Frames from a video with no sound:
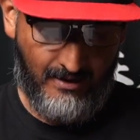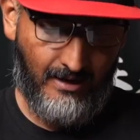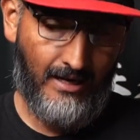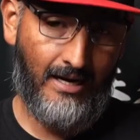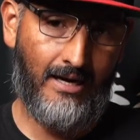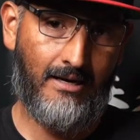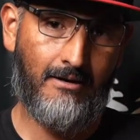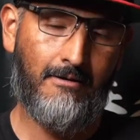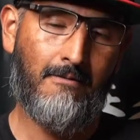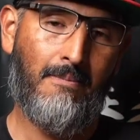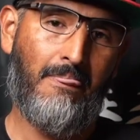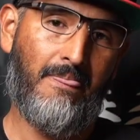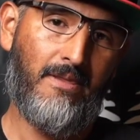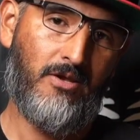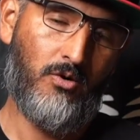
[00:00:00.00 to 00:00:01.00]
And
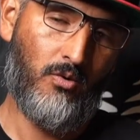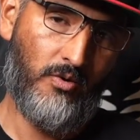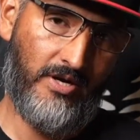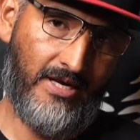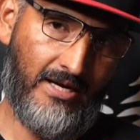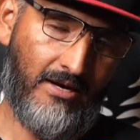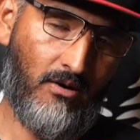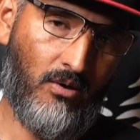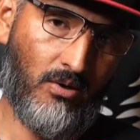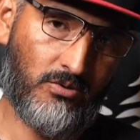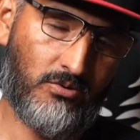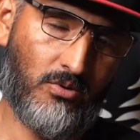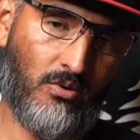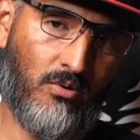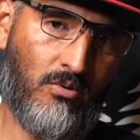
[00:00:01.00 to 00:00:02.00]
you need it
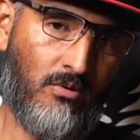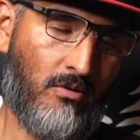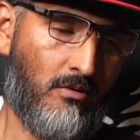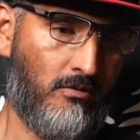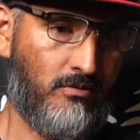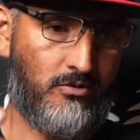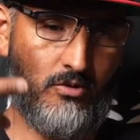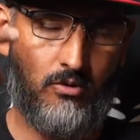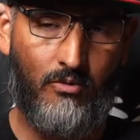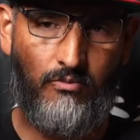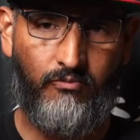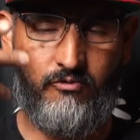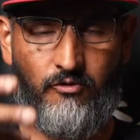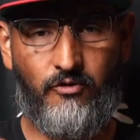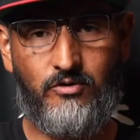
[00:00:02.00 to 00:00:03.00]
also, so
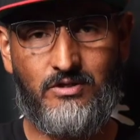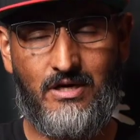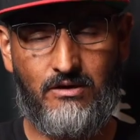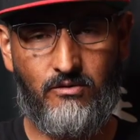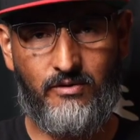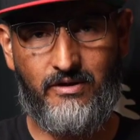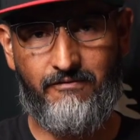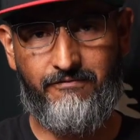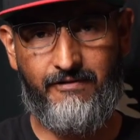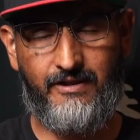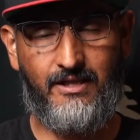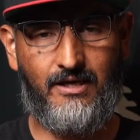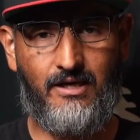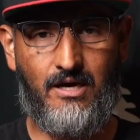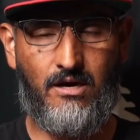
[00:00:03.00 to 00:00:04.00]
for those that are doing the
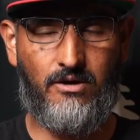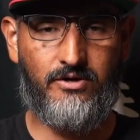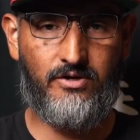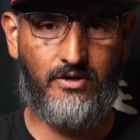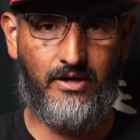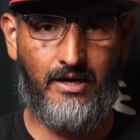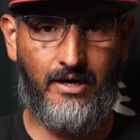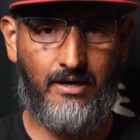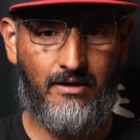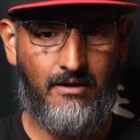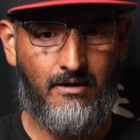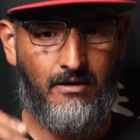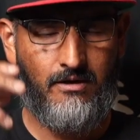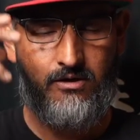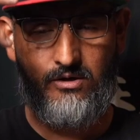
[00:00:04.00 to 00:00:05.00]
50K, 100K,
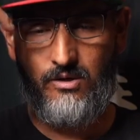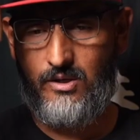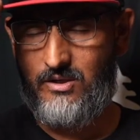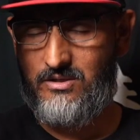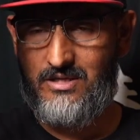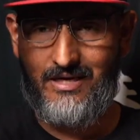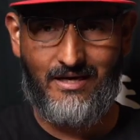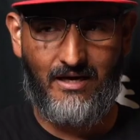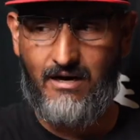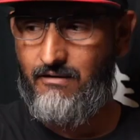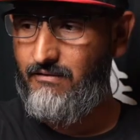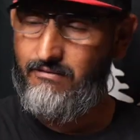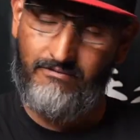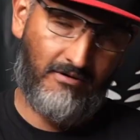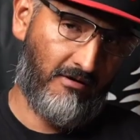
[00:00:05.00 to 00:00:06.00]
you can take it
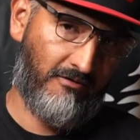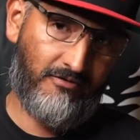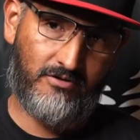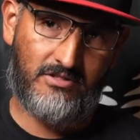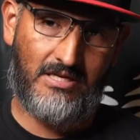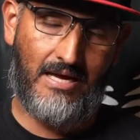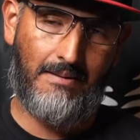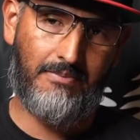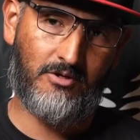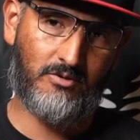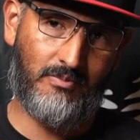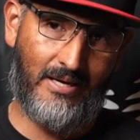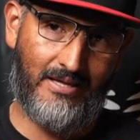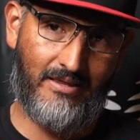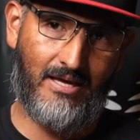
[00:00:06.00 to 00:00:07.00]
off after the first lap, because
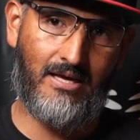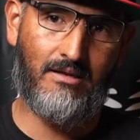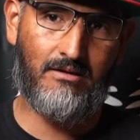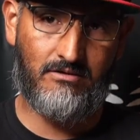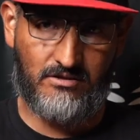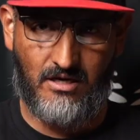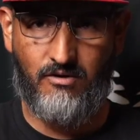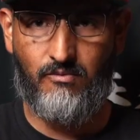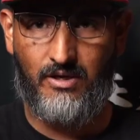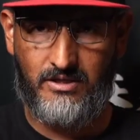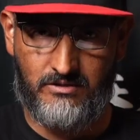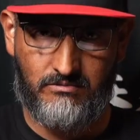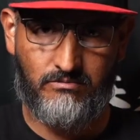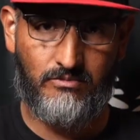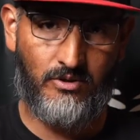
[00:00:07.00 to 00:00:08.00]
by then
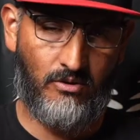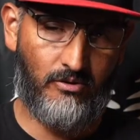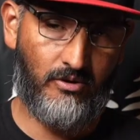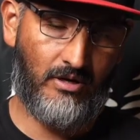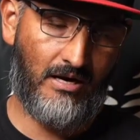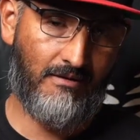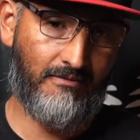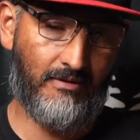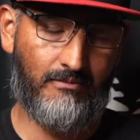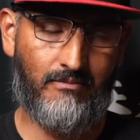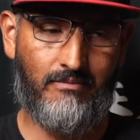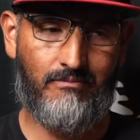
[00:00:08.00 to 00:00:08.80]
sunrise, you're gonna have a